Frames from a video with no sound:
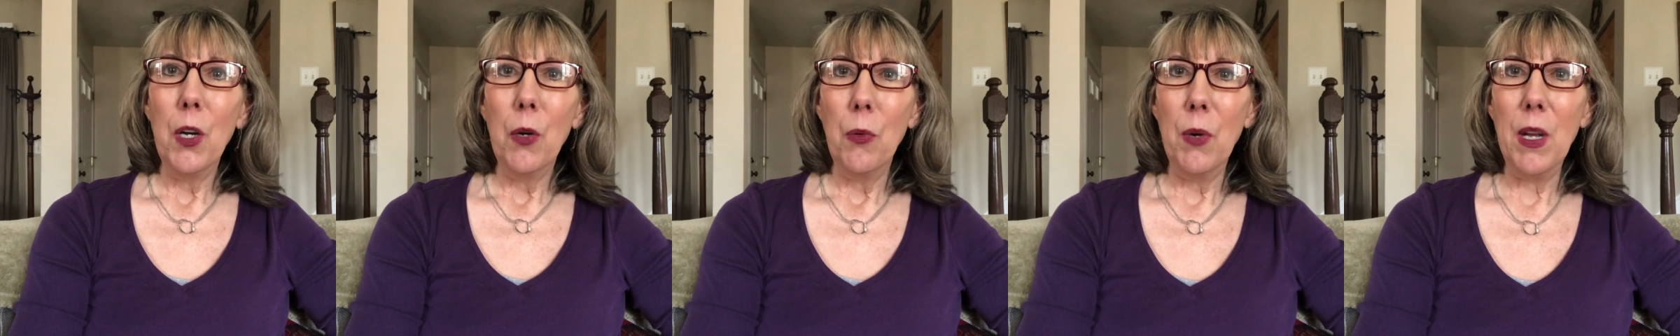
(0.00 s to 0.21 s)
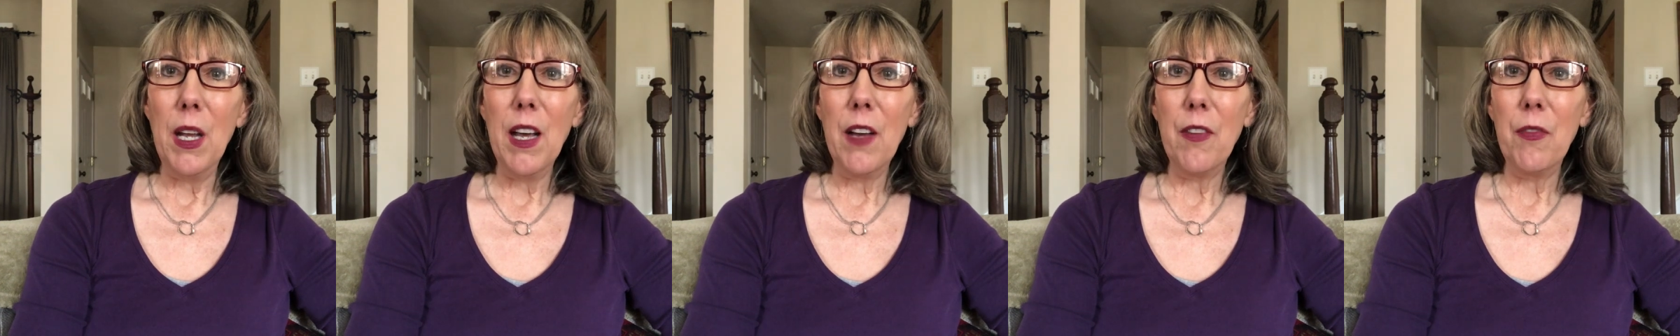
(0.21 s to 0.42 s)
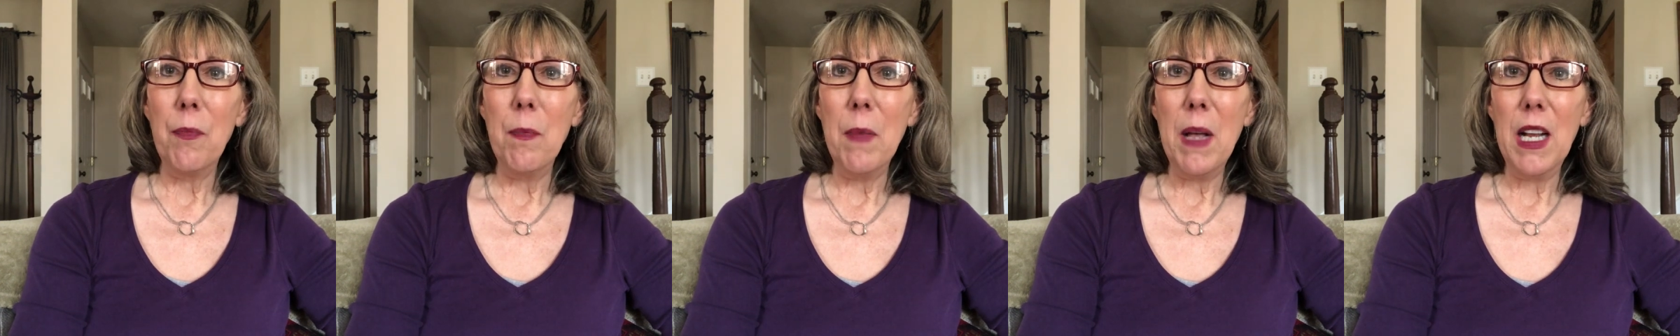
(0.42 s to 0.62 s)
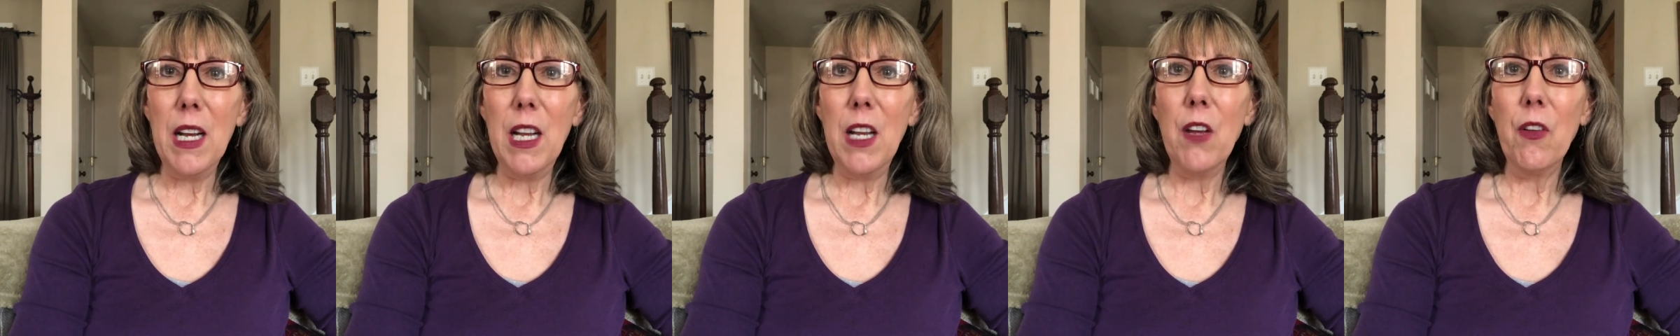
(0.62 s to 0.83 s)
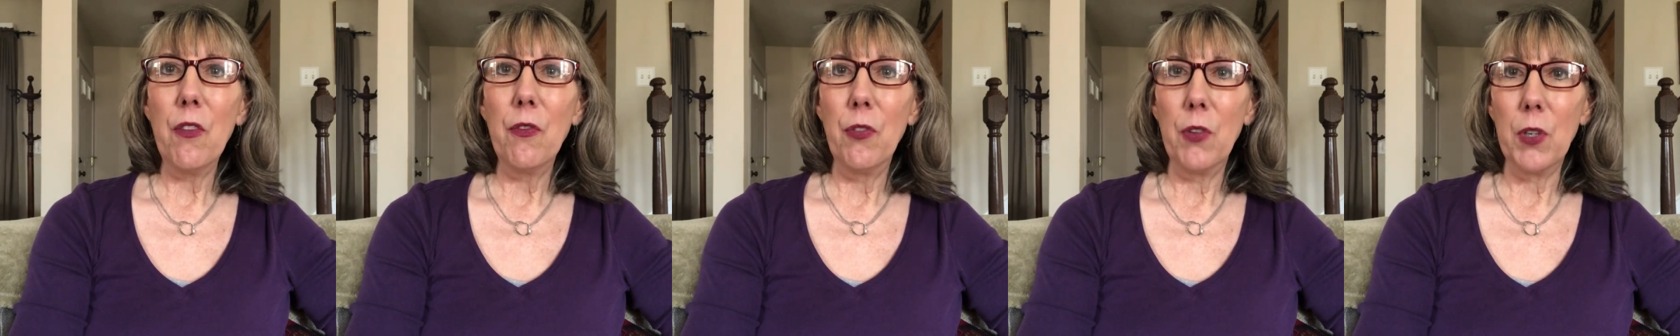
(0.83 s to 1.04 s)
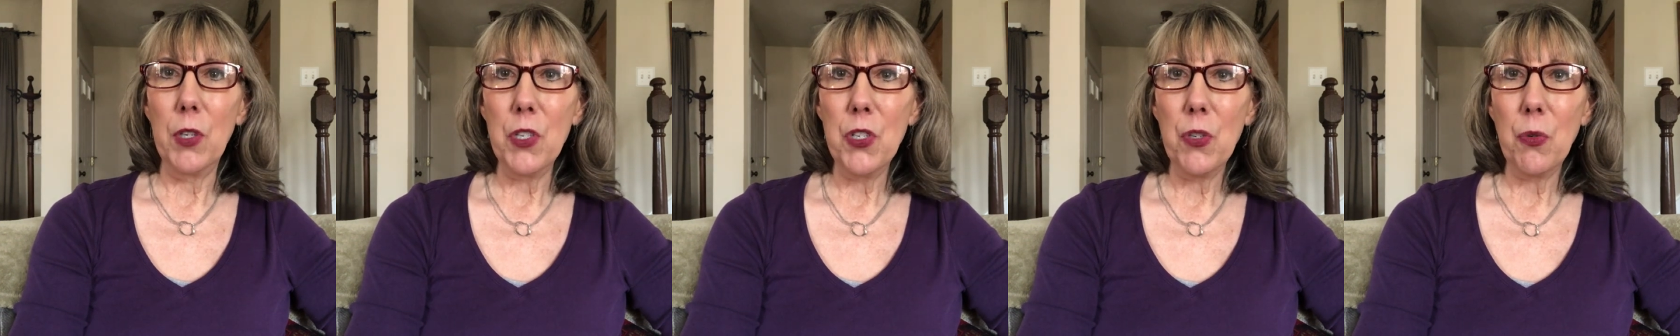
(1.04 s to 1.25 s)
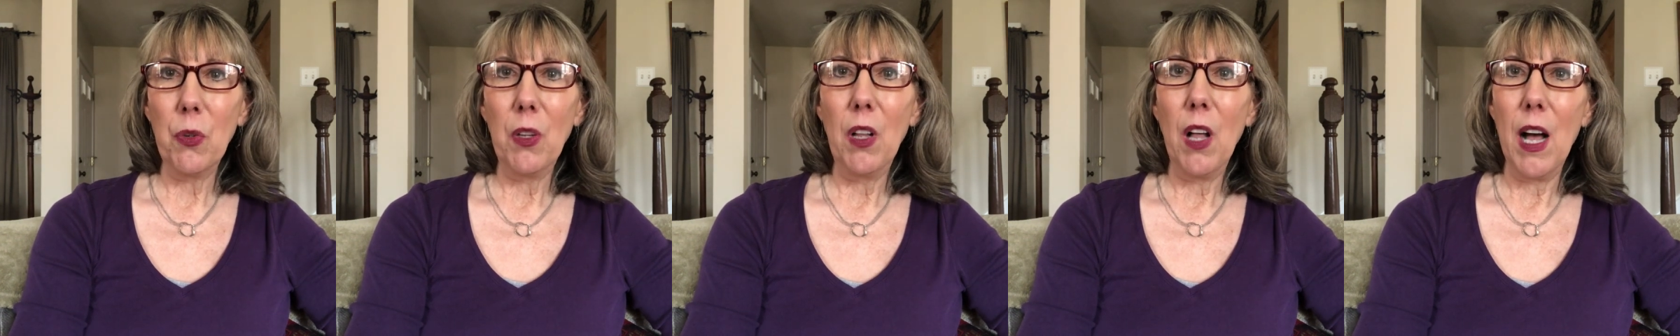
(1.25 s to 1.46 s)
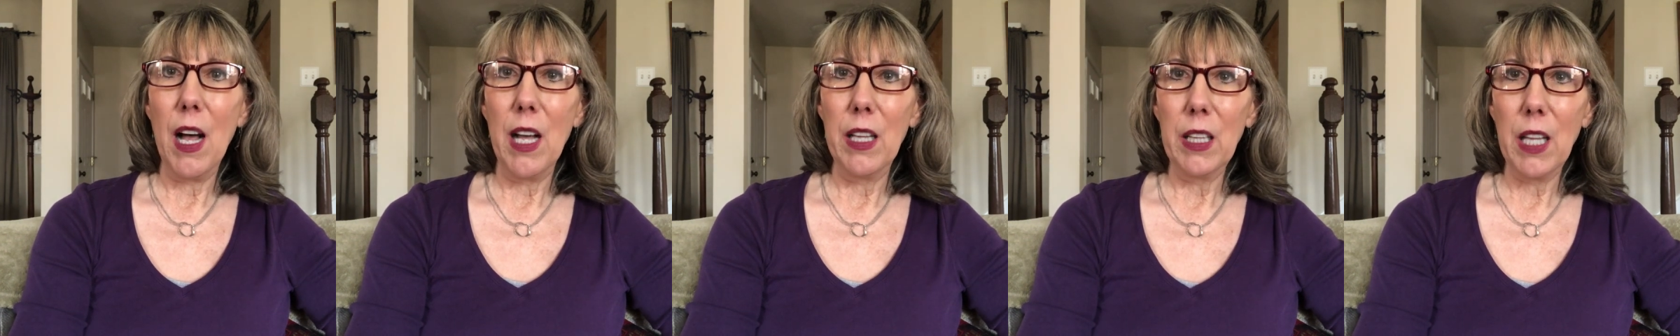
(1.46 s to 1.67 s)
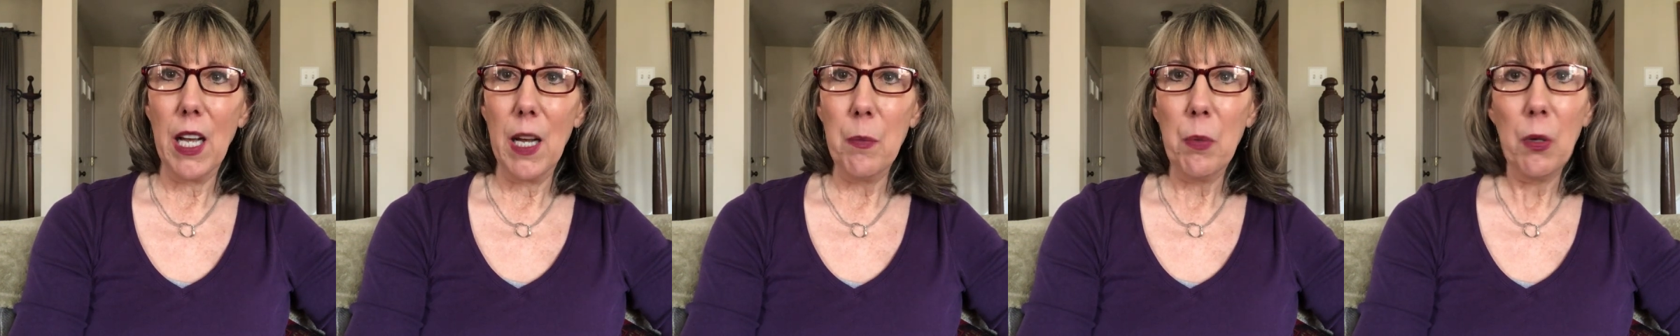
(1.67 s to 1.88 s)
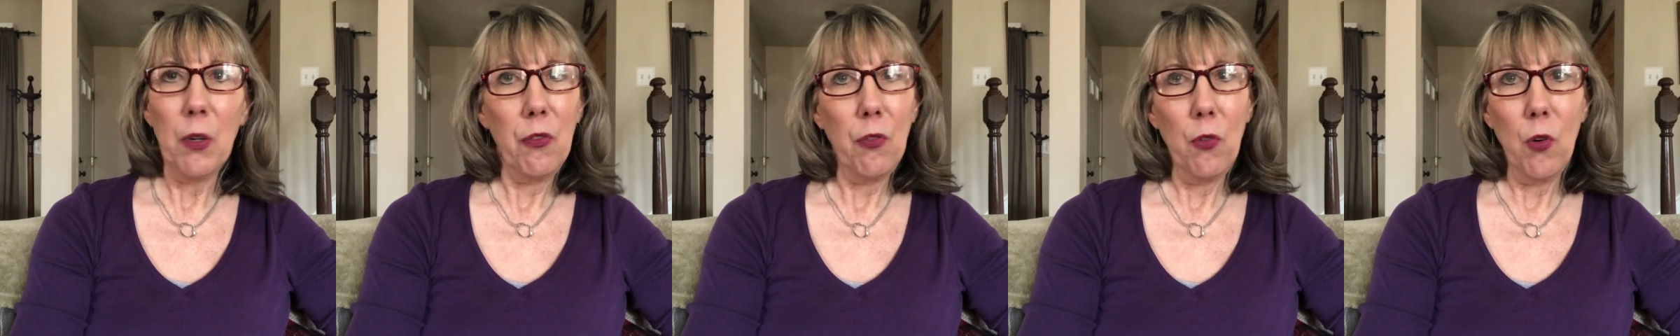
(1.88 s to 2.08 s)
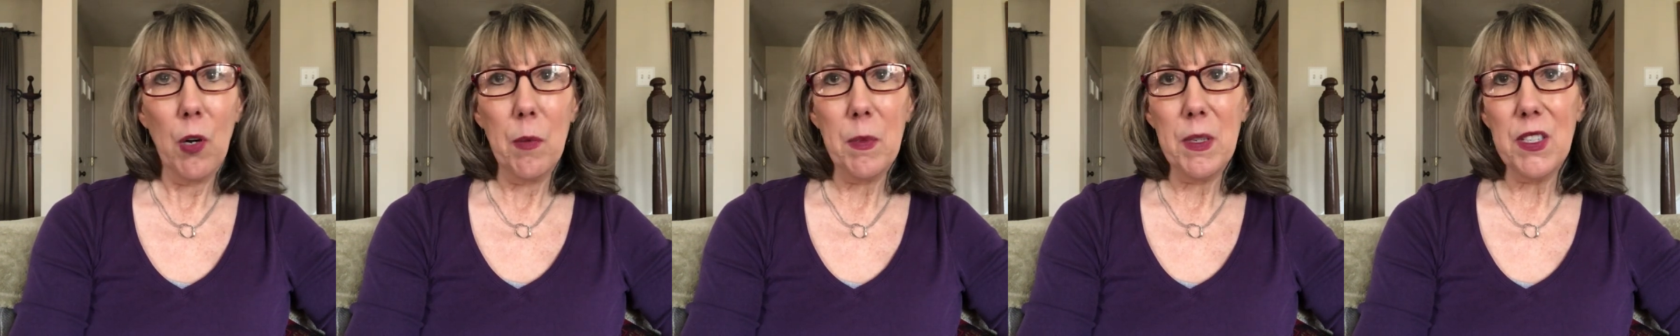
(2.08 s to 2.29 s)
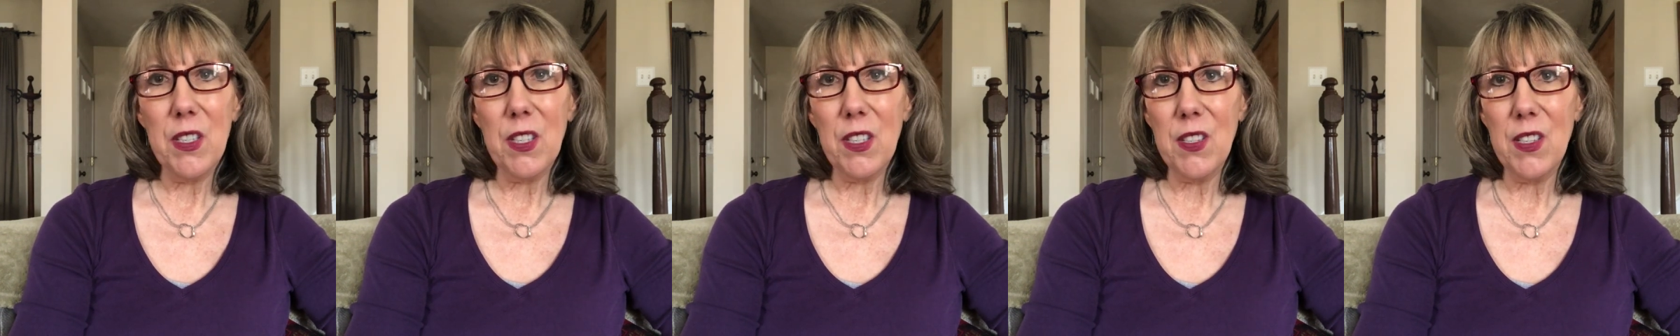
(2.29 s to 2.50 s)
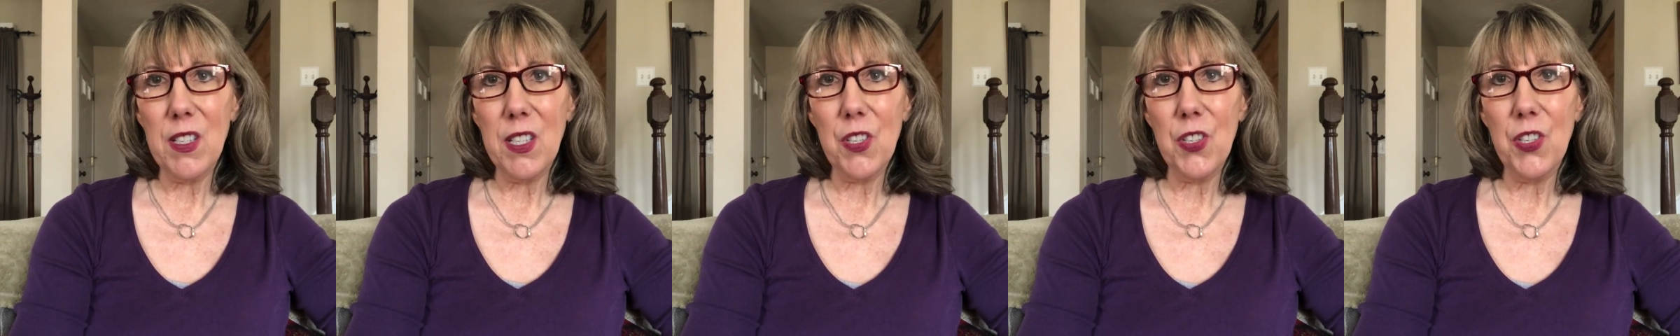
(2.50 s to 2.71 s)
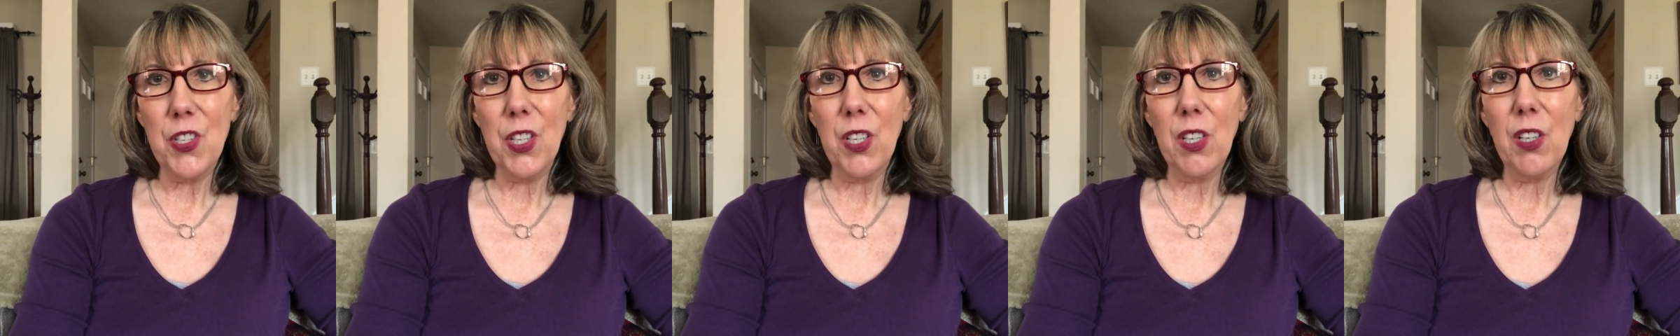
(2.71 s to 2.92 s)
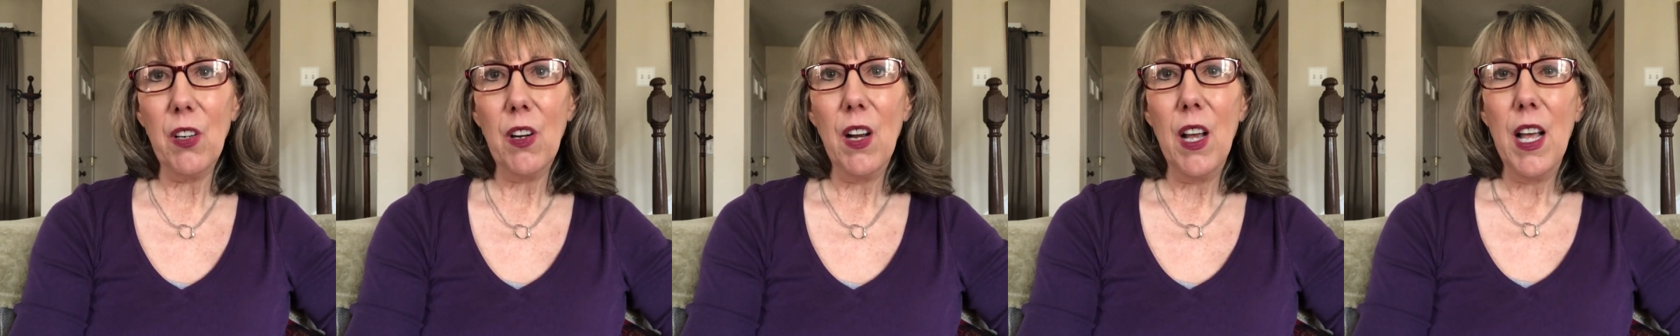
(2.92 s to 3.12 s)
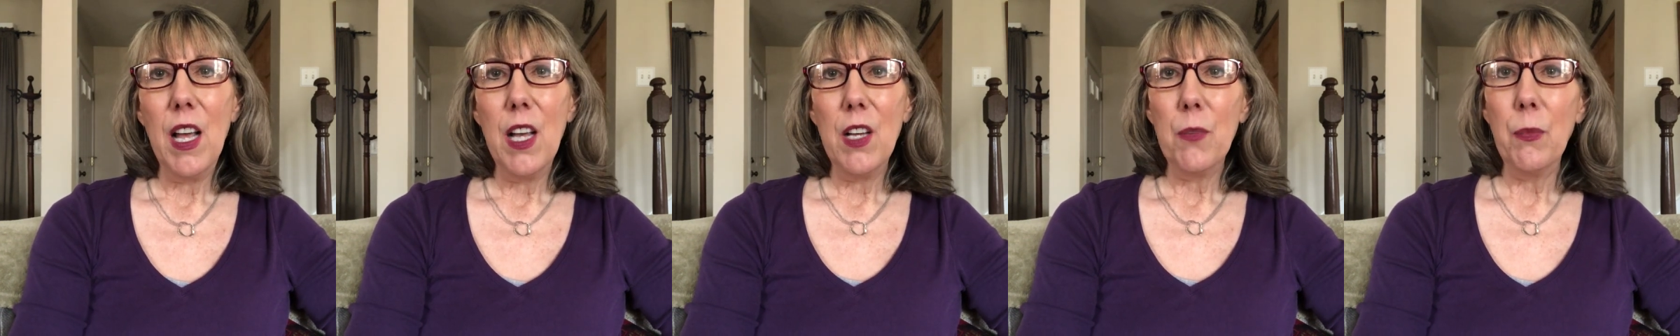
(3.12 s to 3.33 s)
We have many virtual online performances this year.